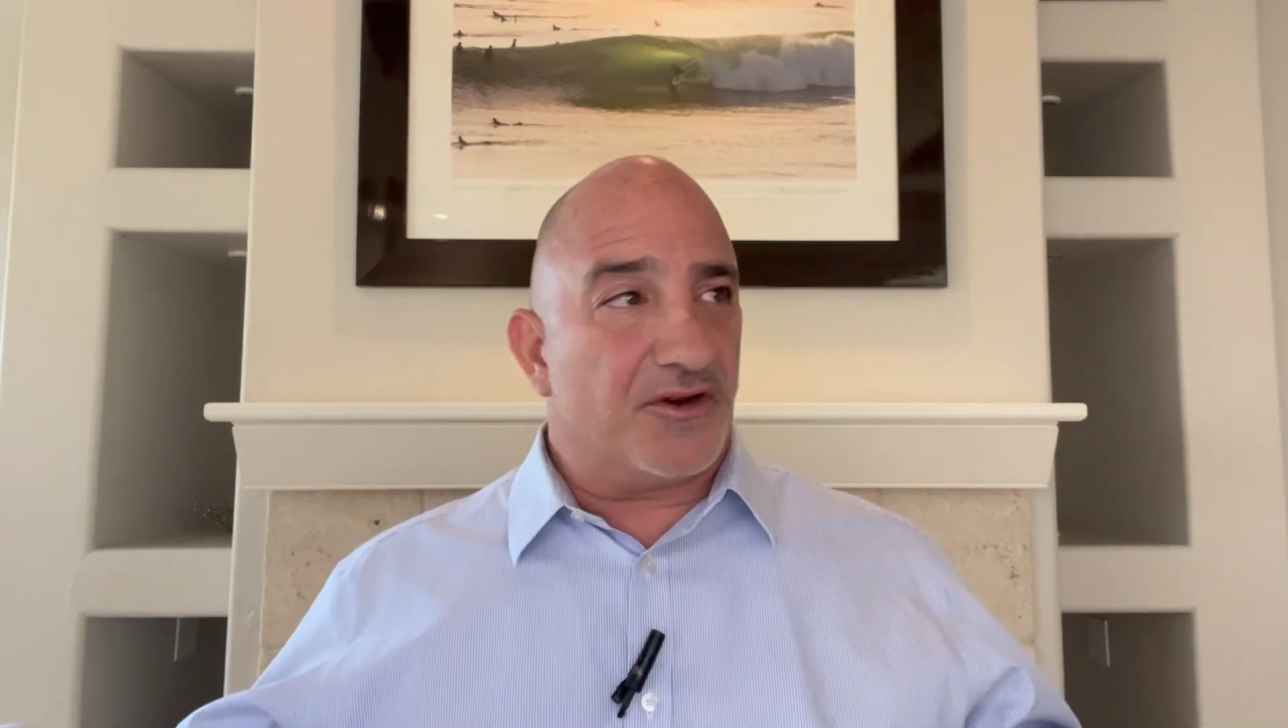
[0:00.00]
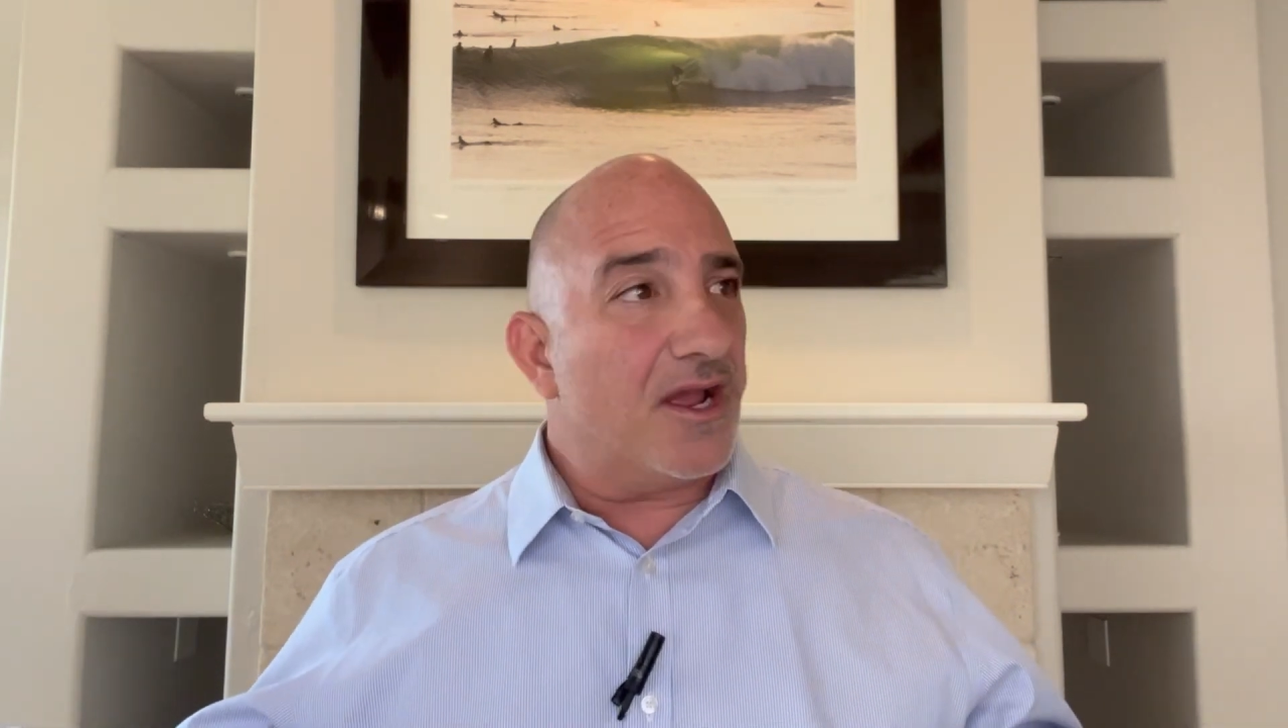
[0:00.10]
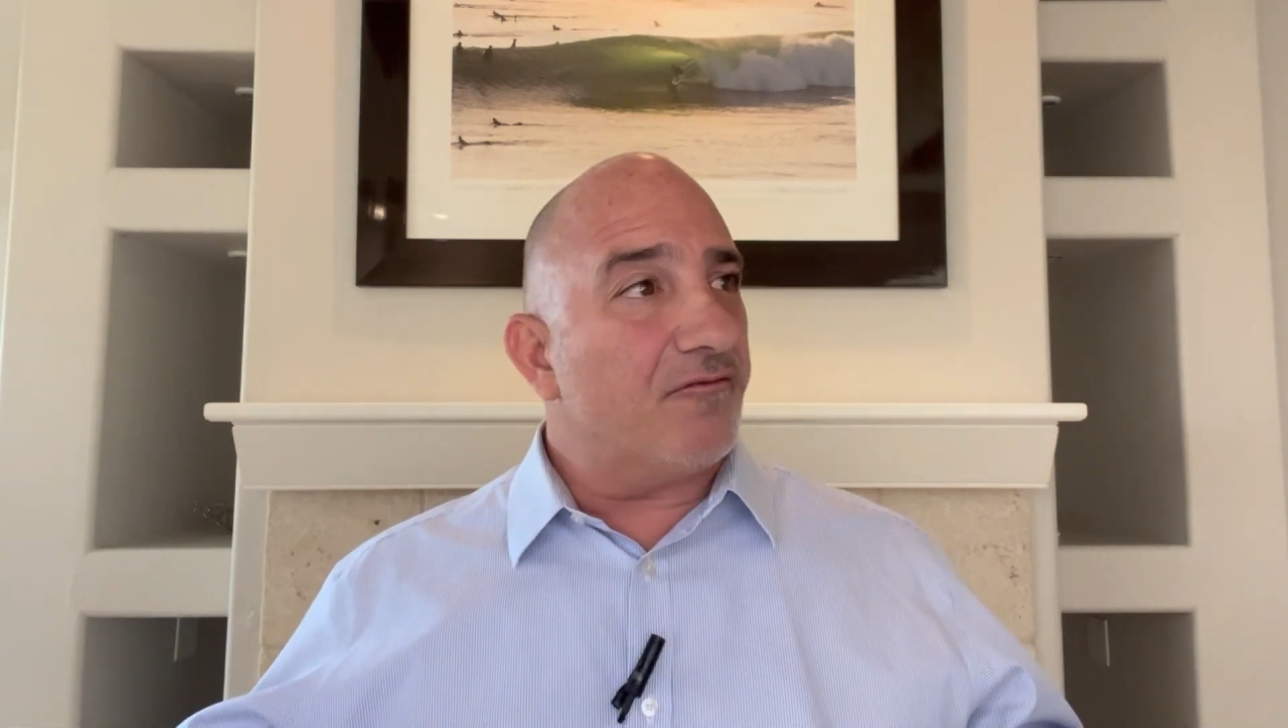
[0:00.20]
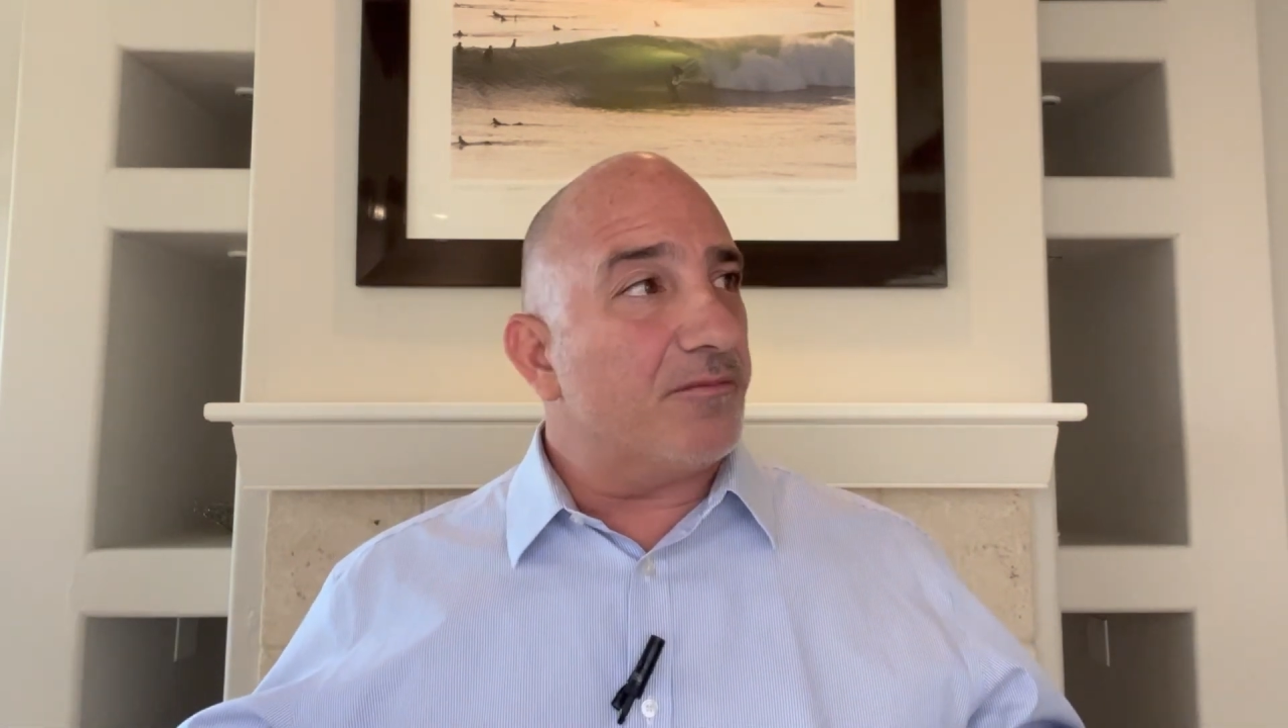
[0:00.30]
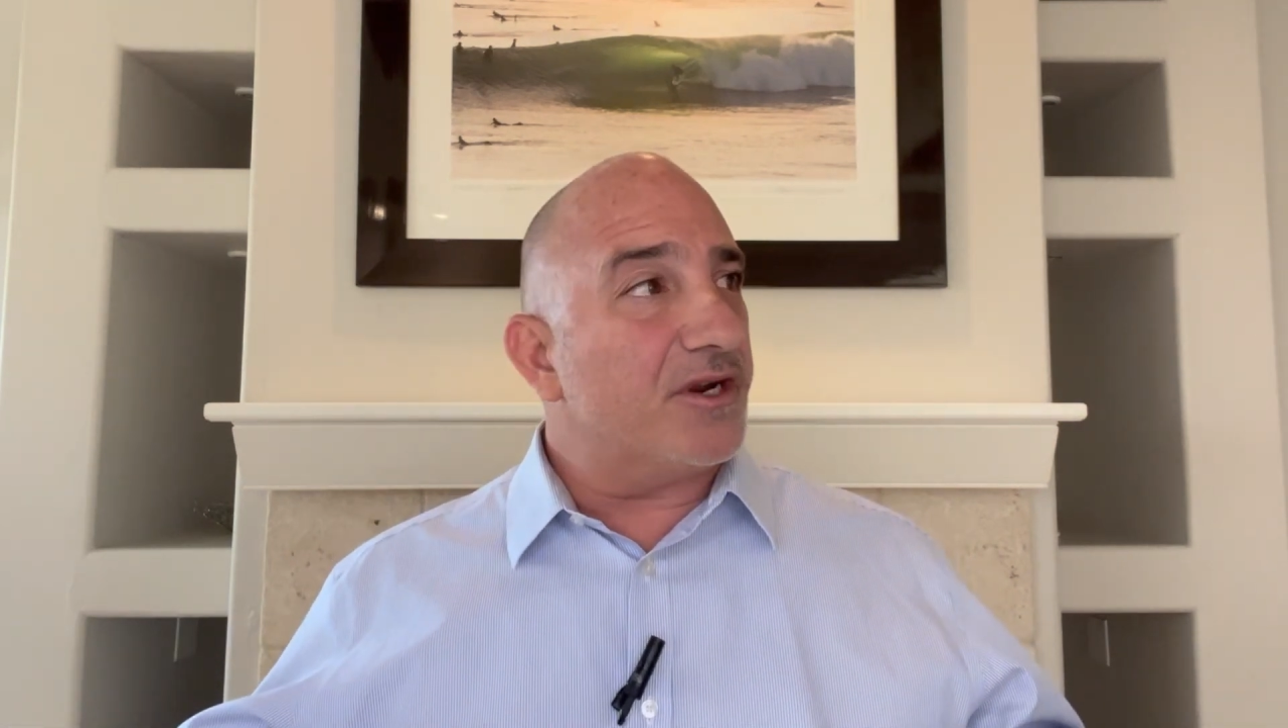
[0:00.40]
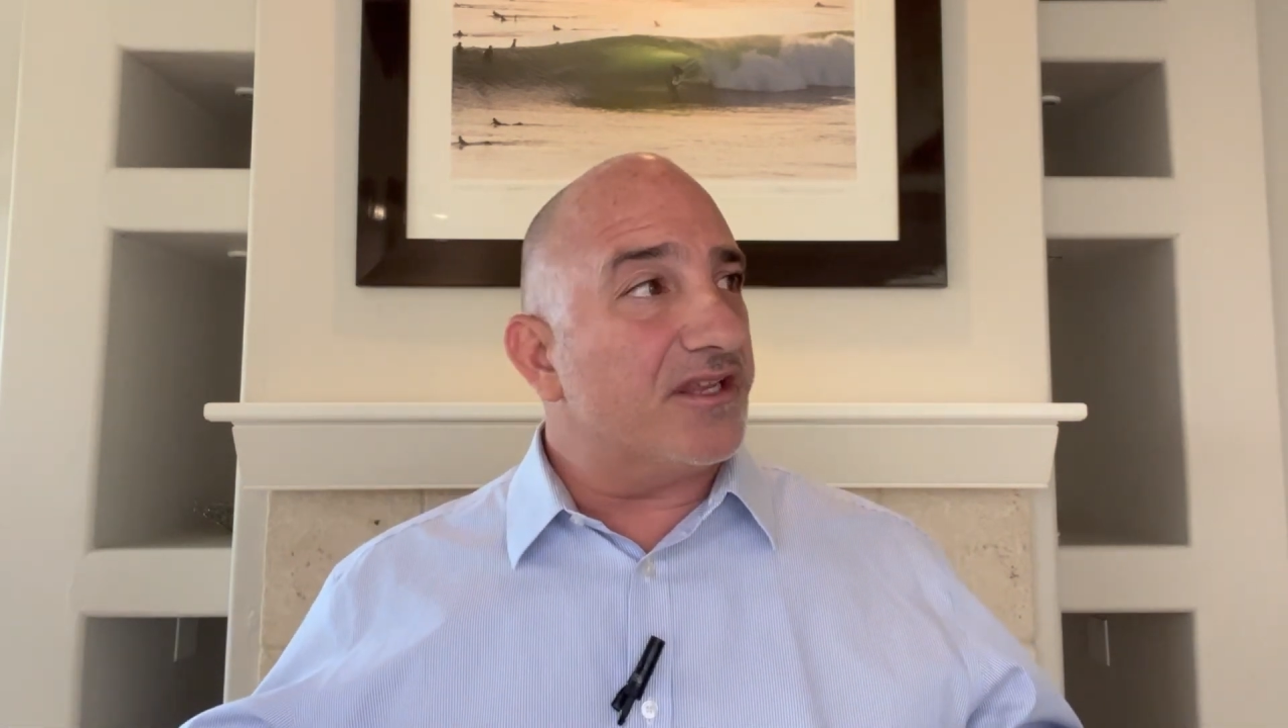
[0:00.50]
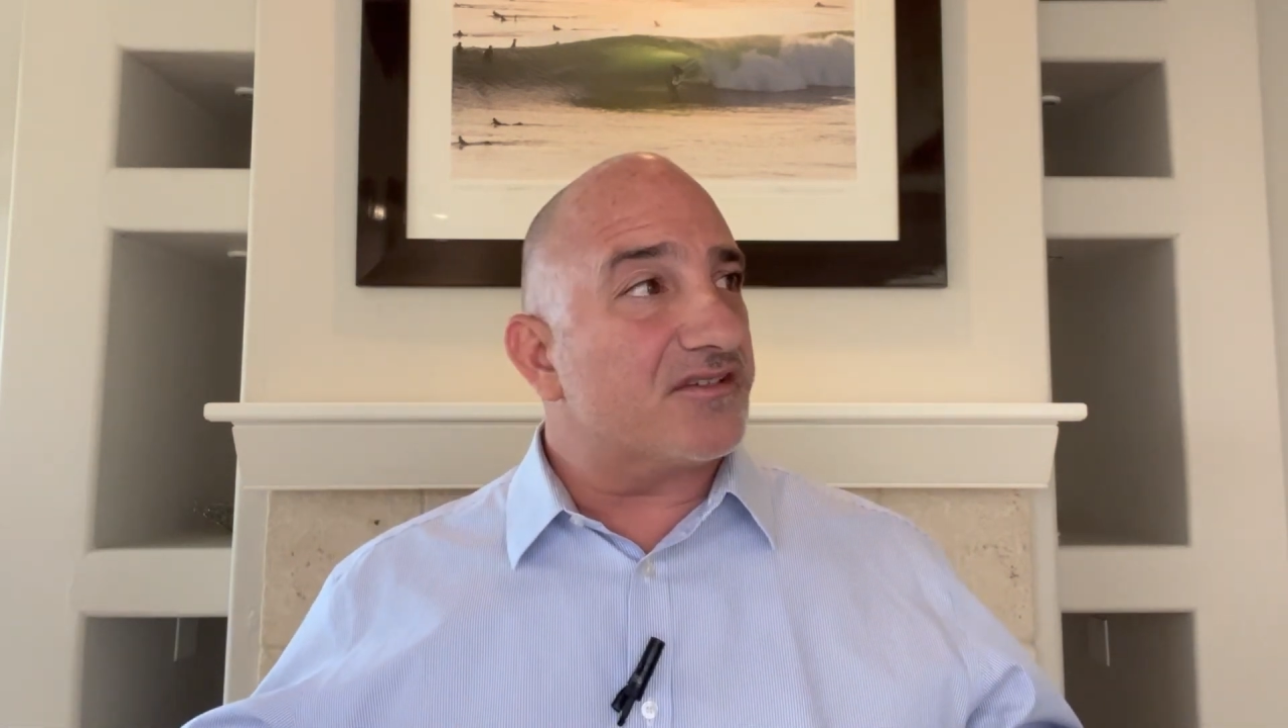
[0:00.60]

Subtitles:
to everybody